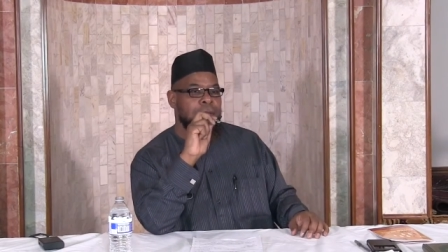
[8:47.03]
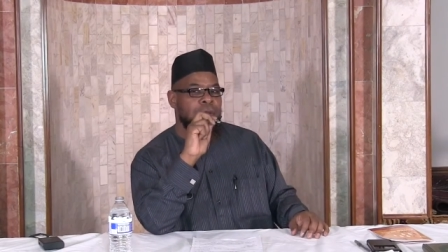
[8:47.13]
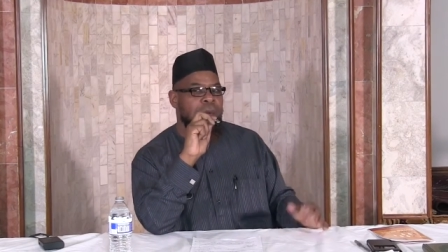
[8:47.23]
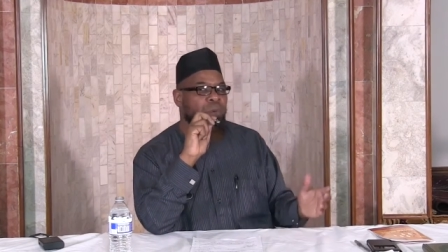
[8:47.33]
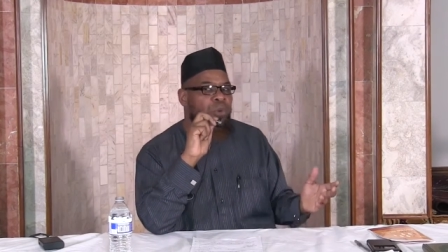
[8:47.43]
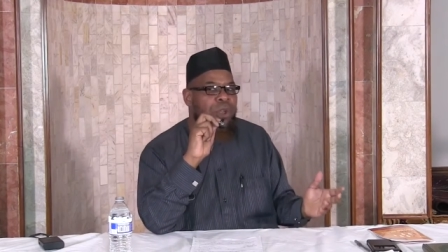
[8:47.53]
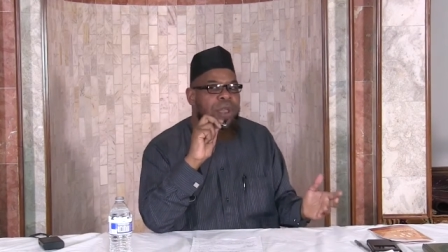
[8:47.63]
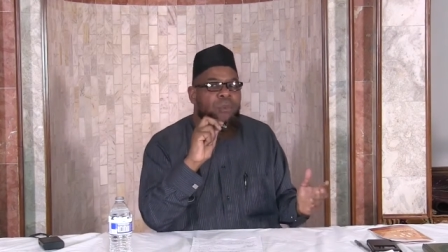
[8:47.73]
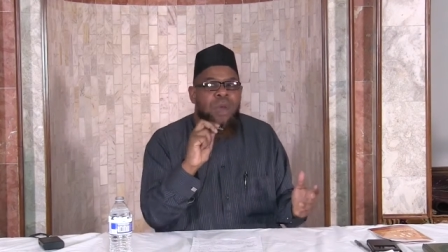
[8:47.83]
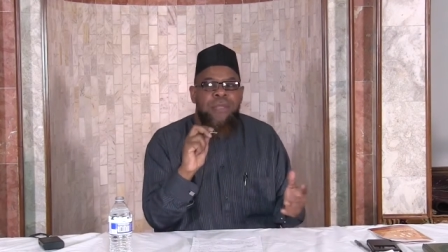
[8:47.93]
So Abu
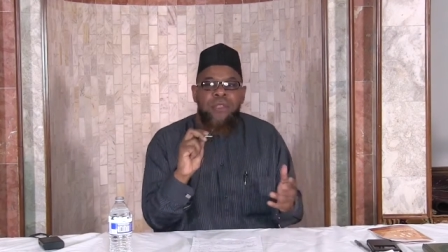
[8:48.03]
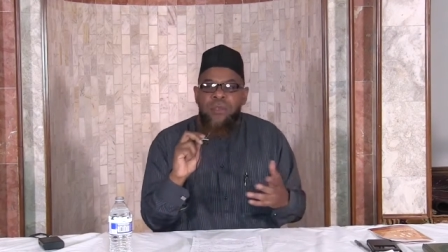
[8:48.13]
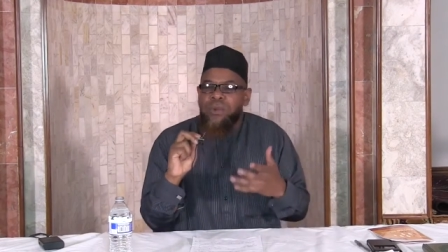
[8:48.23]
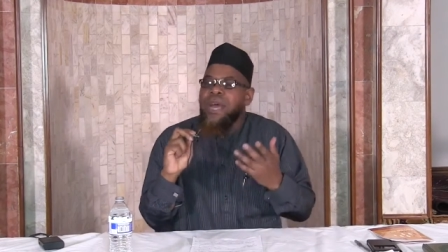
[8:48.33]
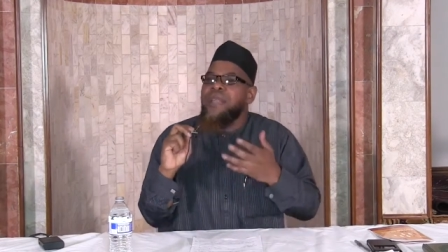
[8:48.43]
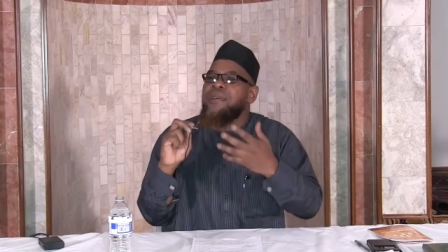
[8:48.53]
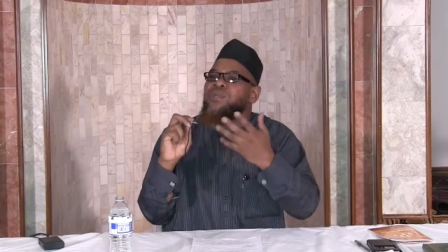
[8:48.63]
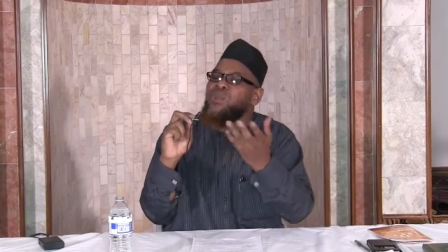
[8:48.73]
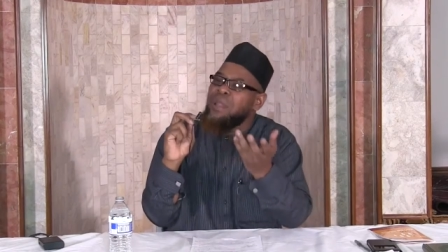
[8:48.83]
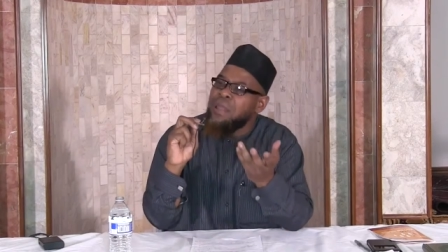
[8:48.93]
Huraira wanted to know, Ya
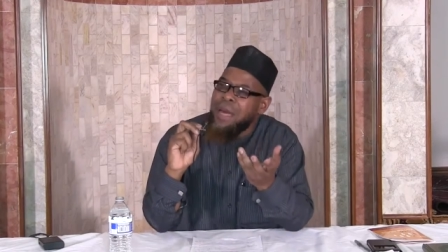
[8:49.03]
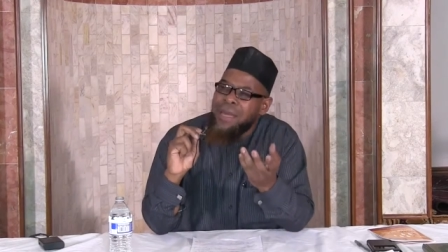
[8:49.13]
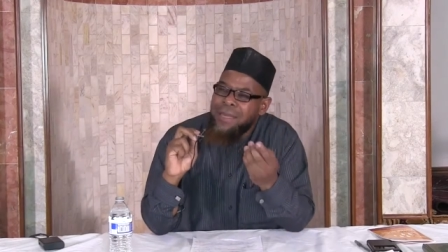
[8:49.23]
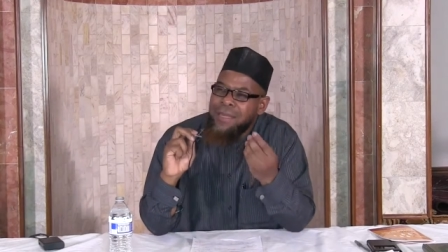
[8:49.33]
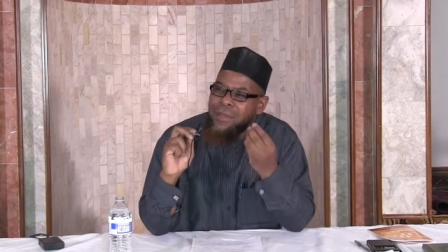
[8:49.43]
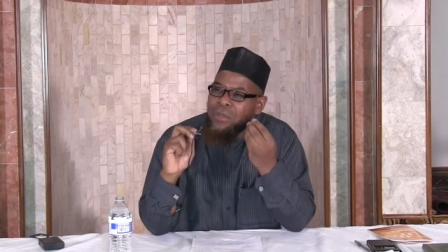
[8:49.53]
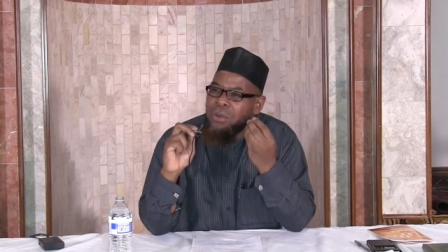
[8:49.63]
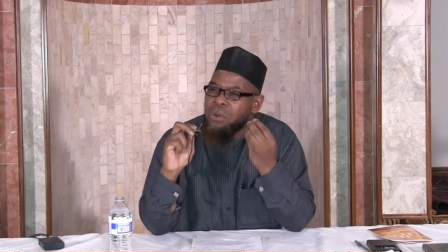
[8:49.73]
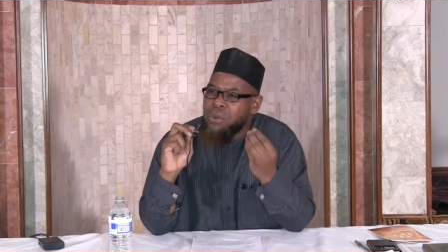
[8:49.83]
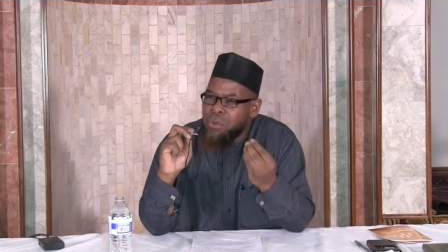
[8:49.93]
Rasulullah,
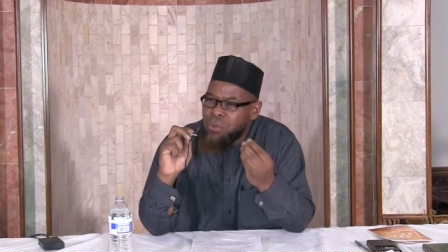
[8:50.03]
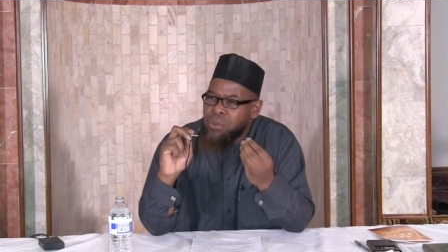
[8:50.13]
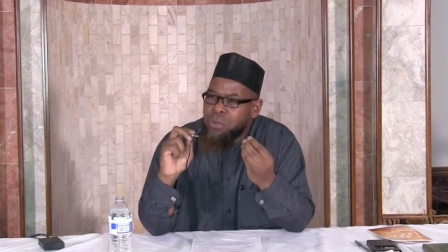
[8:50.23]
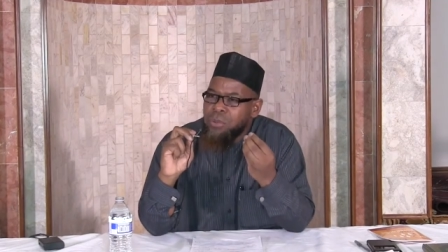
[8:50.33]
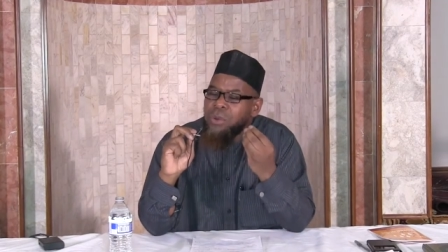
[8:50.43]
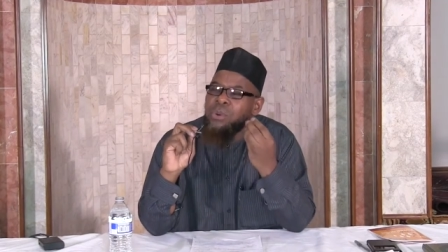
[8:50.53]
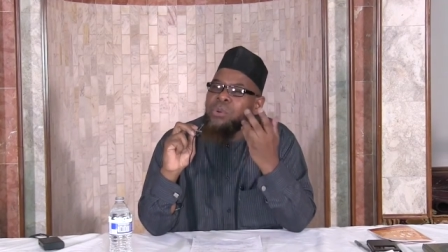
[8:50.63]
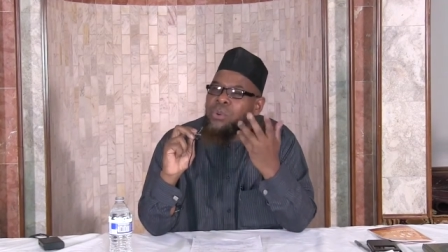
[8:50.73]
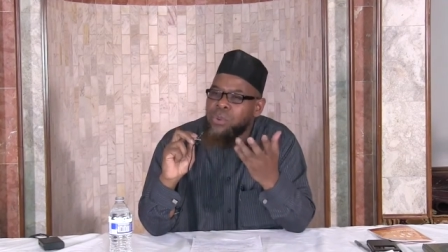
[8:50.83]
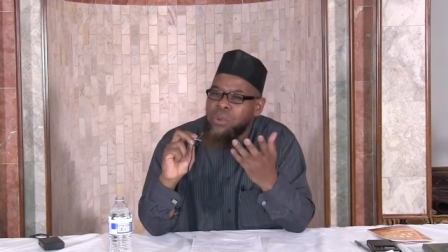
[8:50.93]
who,
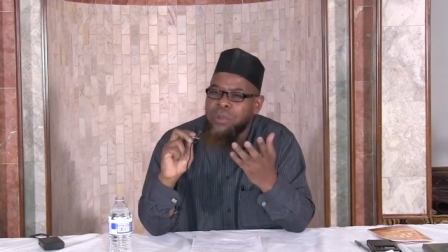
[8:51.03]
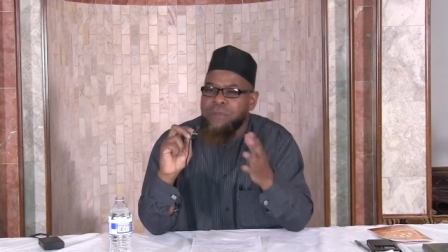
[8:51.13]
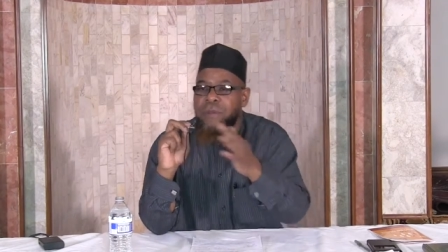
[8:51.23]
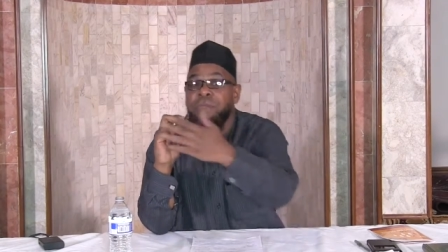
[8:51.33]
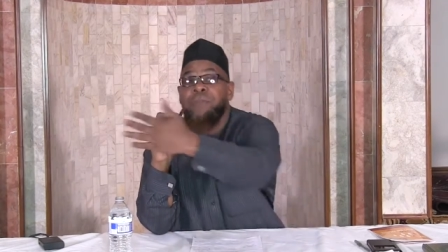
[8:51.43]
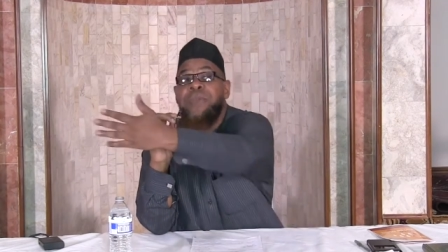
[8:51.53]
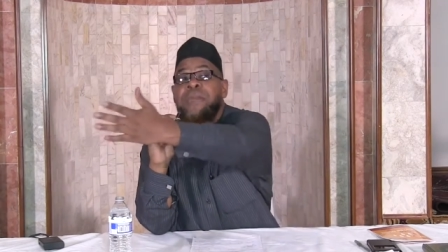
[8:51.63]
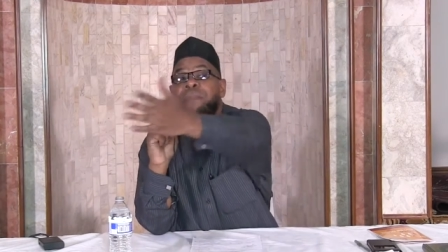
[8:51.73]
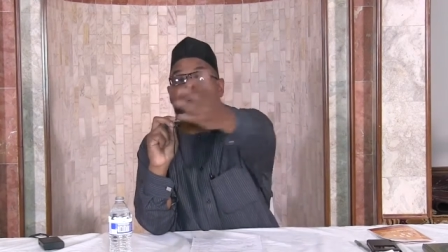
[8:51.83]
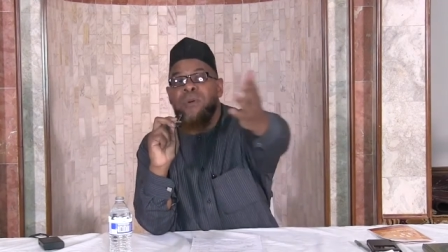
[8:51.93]
who from the
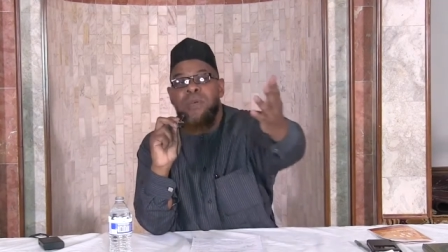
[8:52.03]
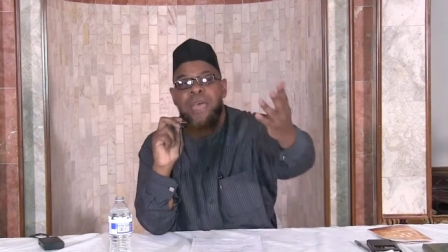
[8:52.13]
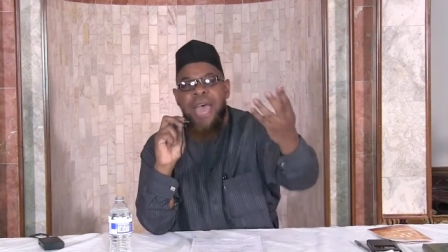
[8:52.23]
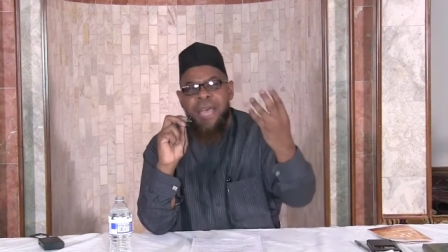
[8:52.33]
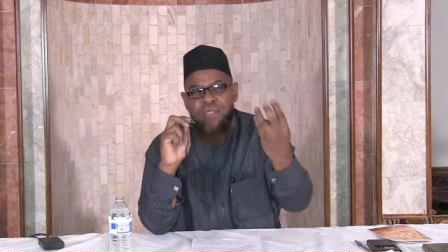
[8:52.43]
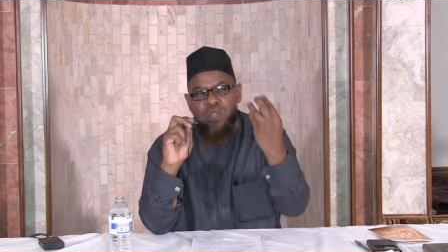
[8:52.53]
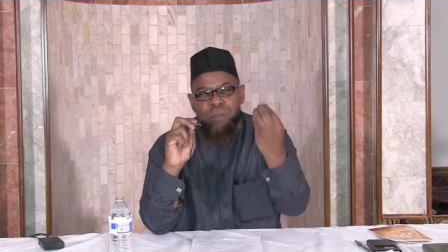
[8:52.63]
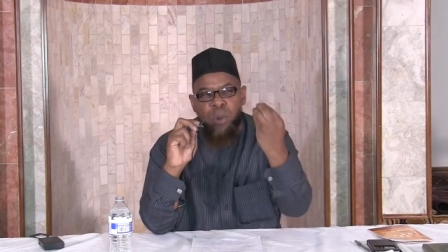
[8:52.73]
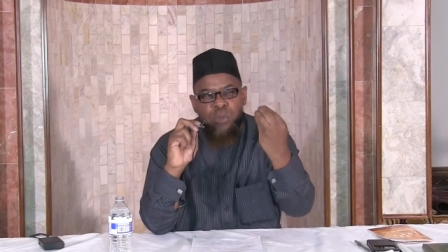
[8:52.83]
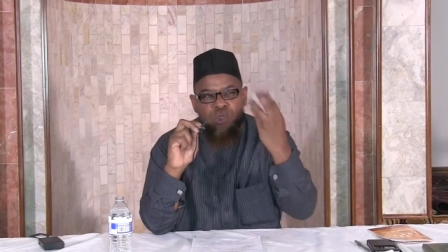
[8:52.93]
people has
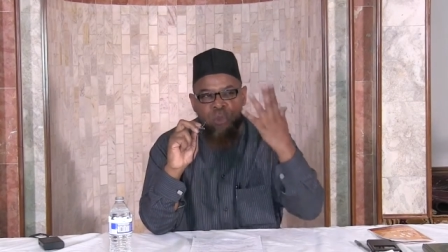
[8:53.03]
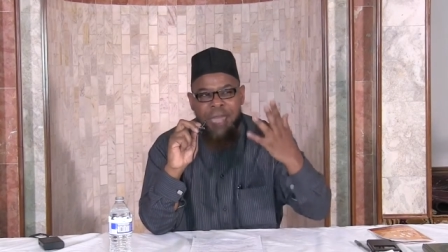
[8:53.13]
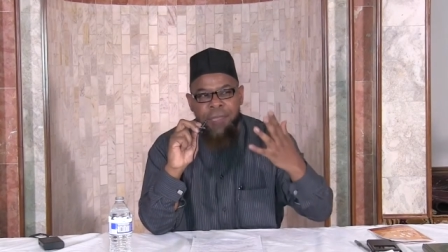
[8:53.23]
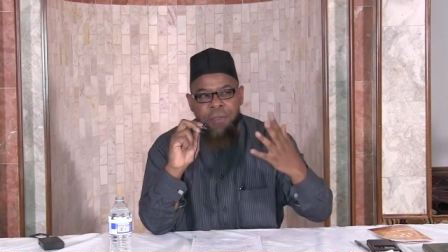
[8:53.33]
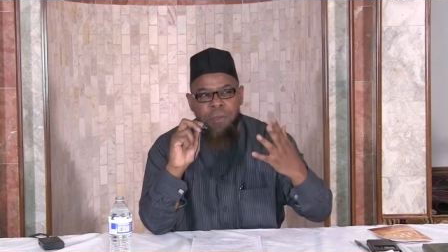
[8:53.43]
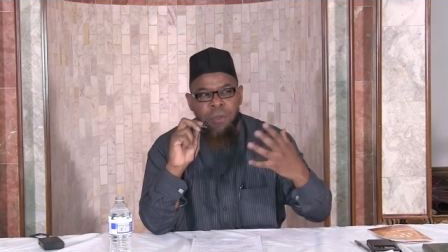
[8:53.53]
the most right?